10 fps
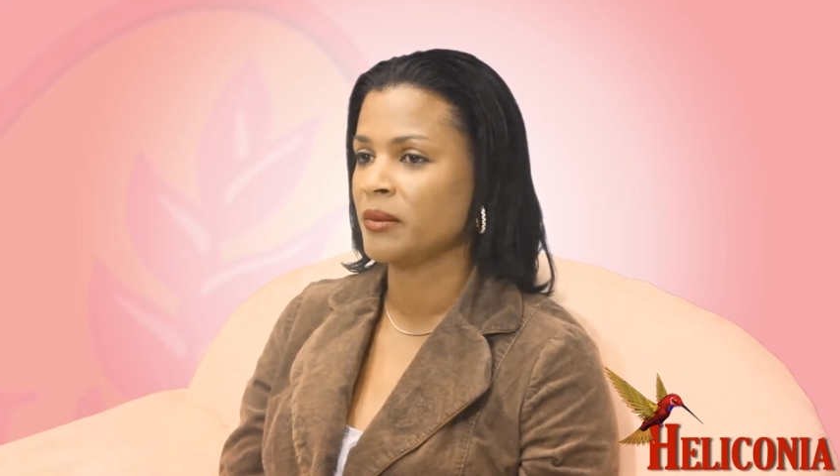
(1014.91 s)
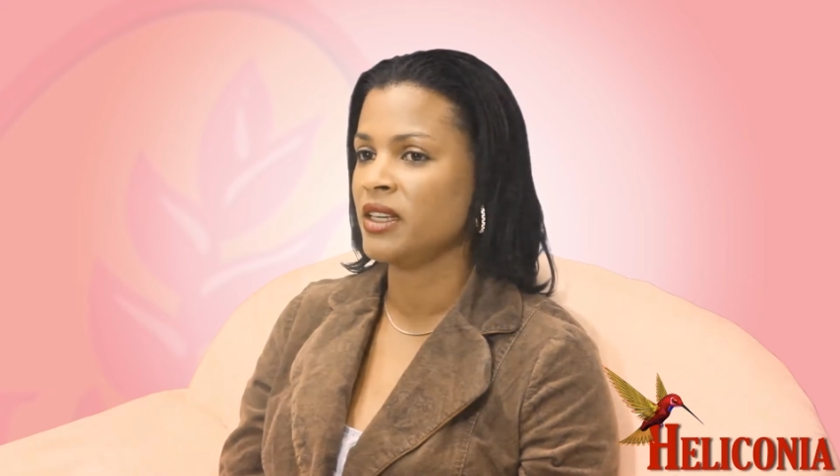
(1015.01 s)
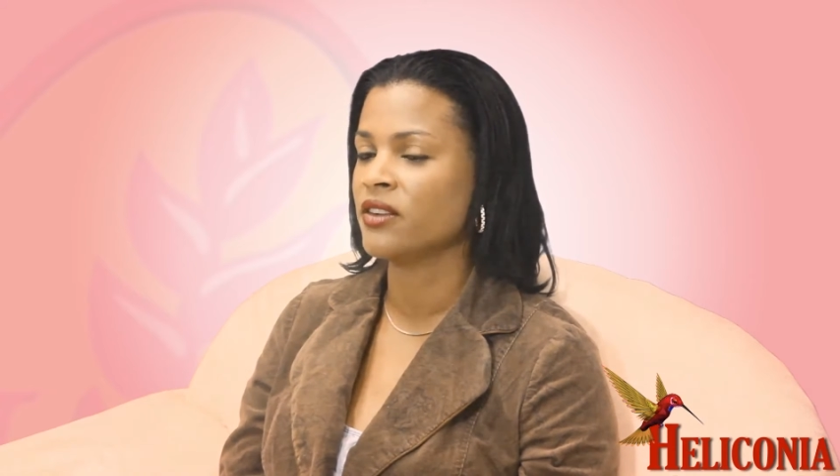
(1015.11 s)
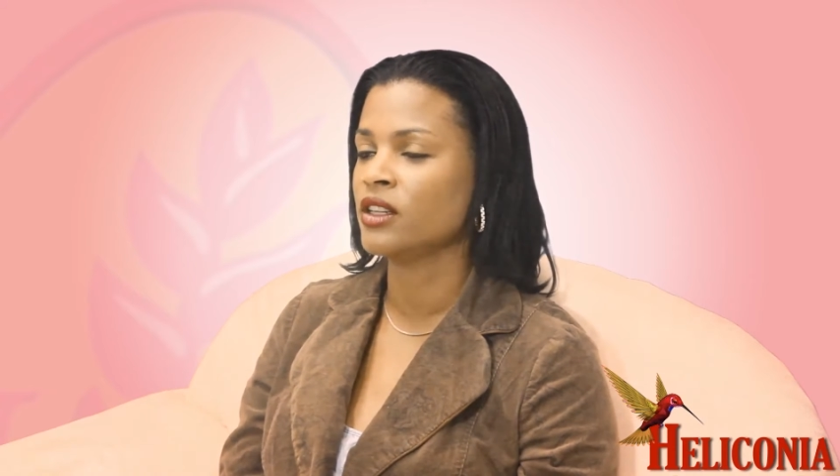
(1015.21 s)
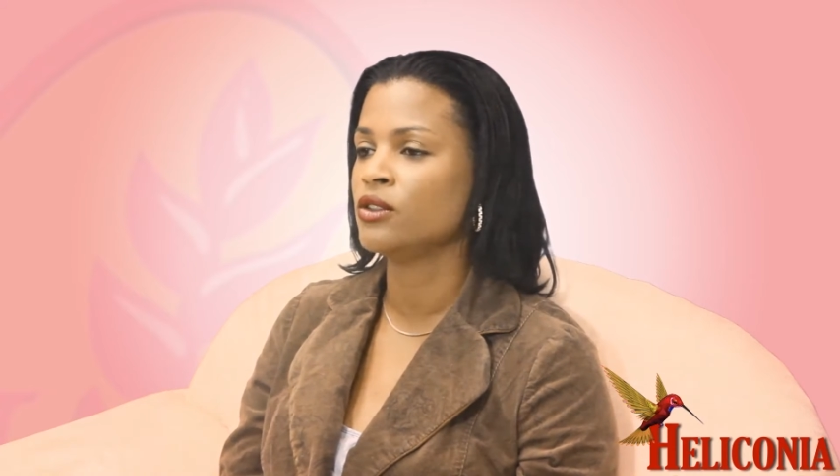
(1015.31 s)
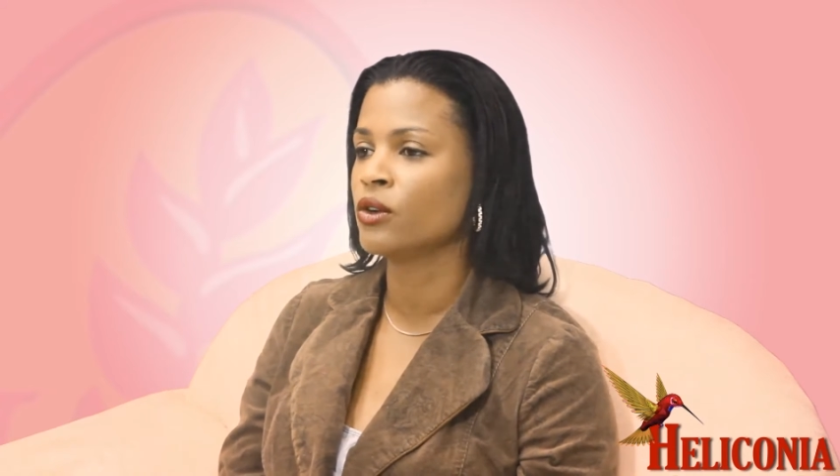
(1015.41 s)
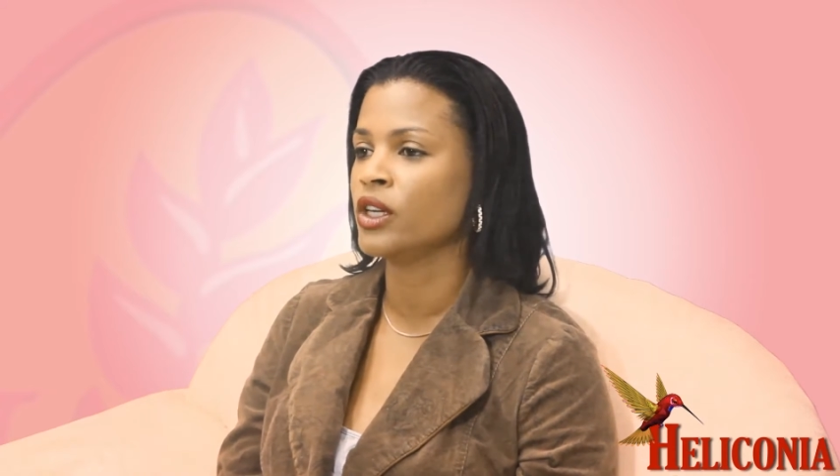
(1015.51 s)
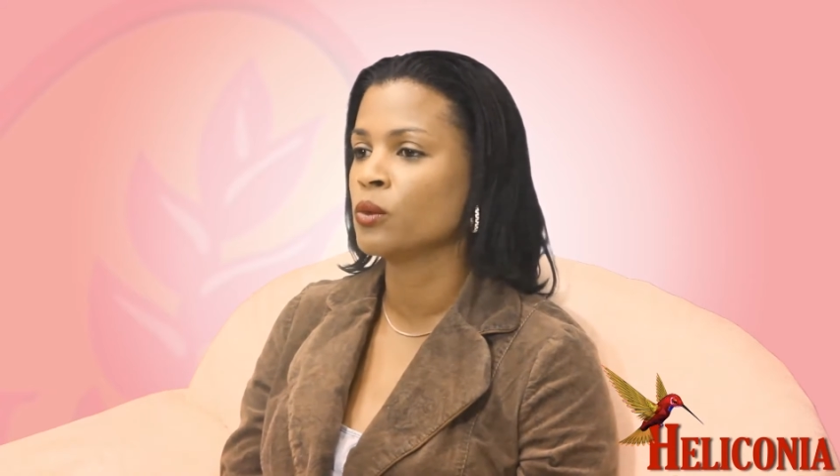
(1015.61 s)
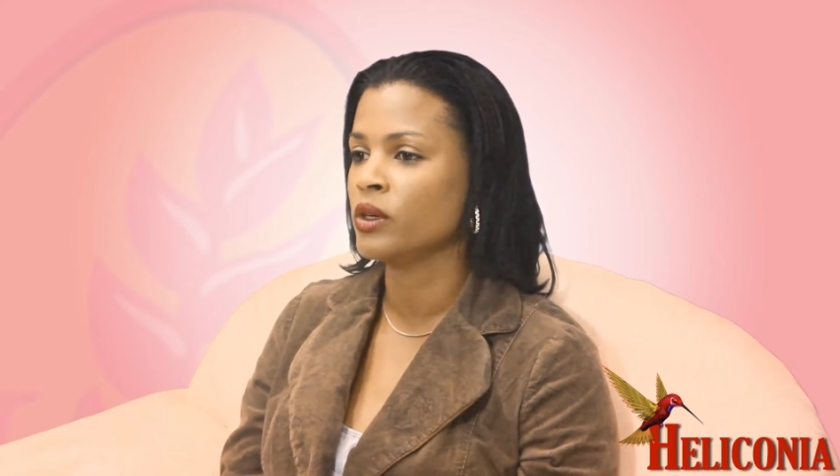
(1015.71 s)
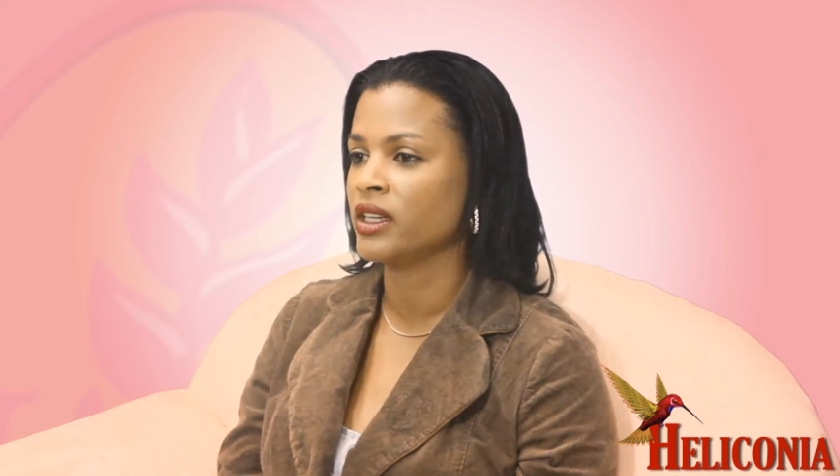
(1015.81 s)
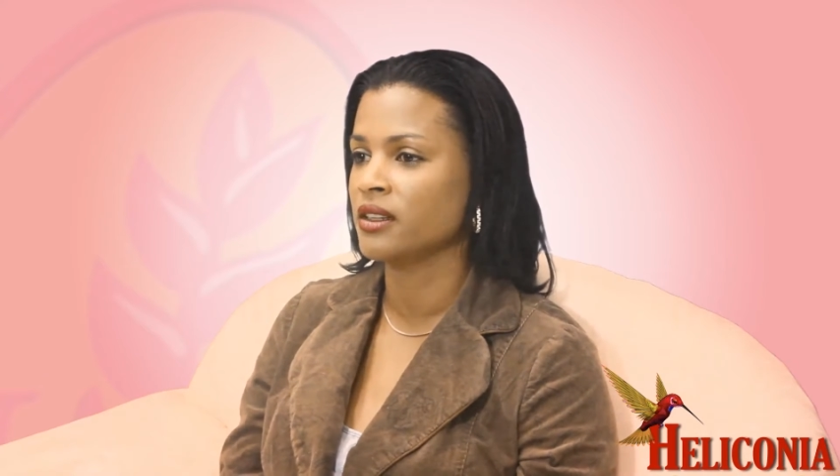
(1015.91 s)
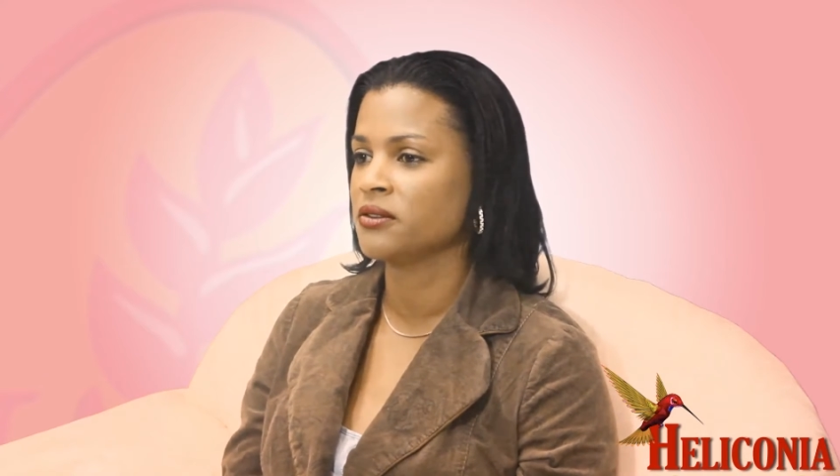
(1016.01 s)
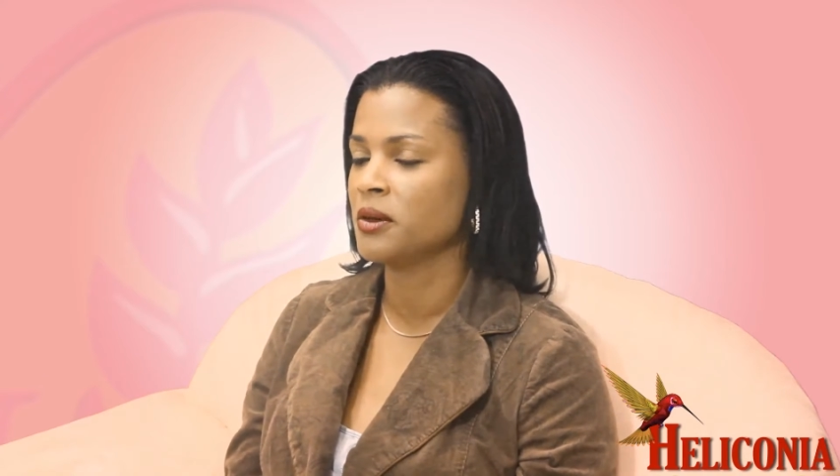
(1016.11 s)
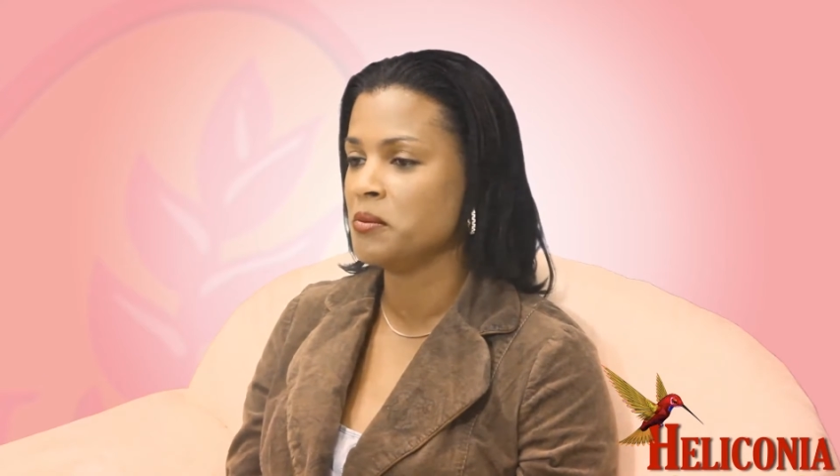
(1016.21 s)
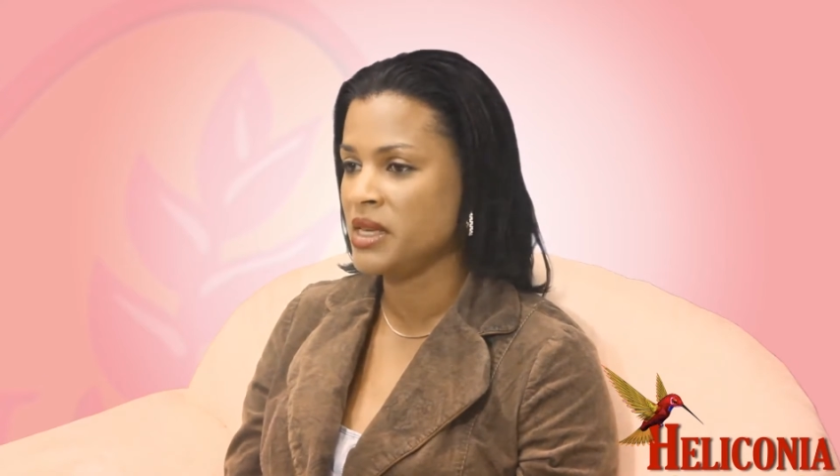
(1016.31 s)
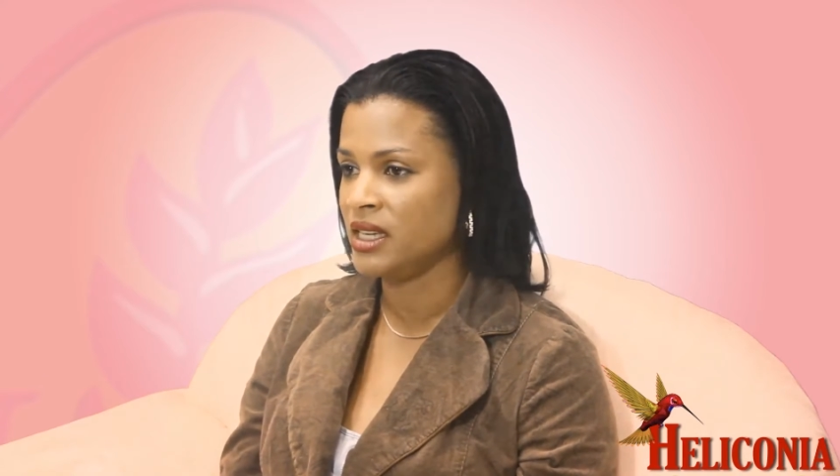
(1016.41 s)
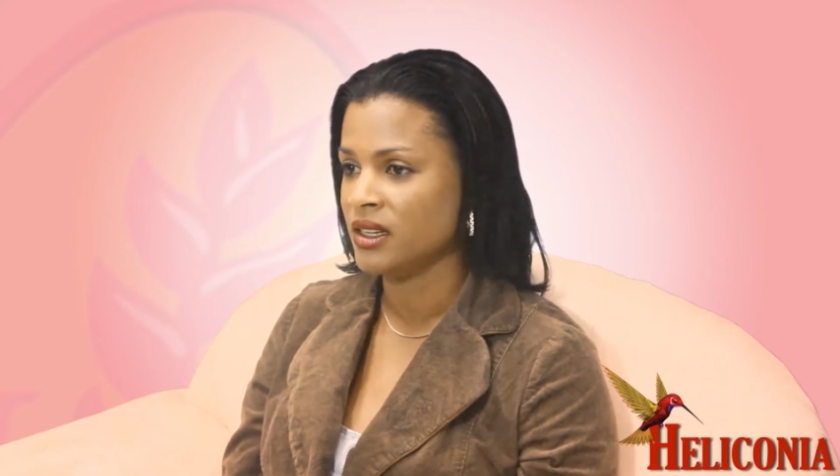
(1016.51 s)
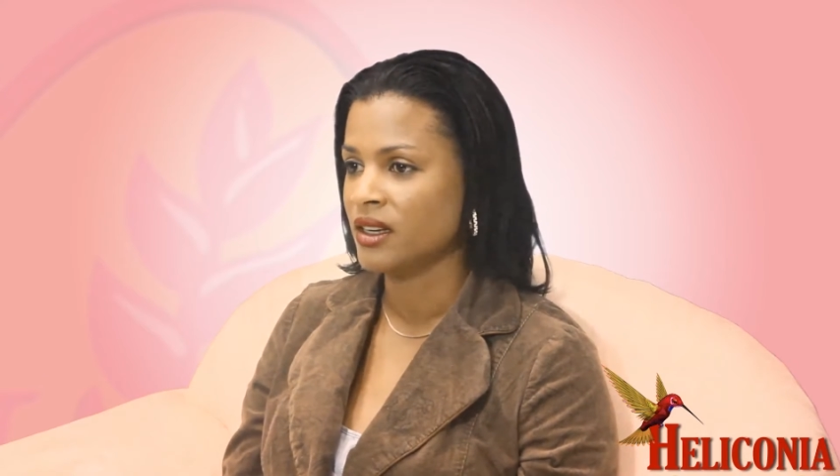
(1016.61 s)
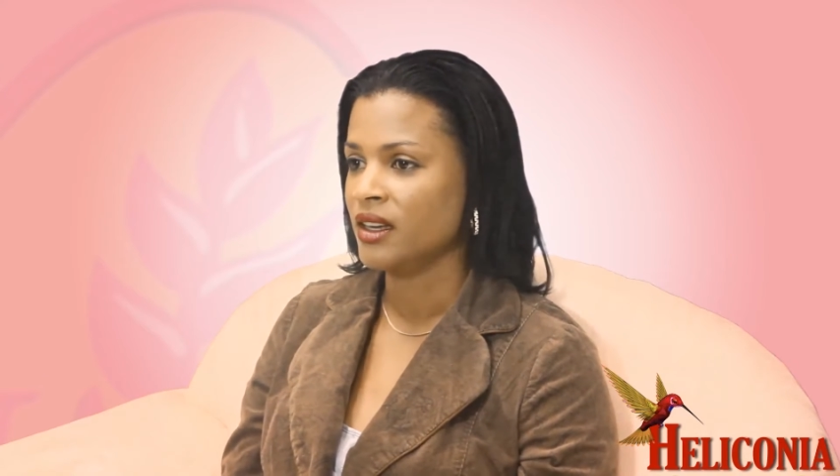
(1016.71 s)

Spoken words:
even though you're working for me,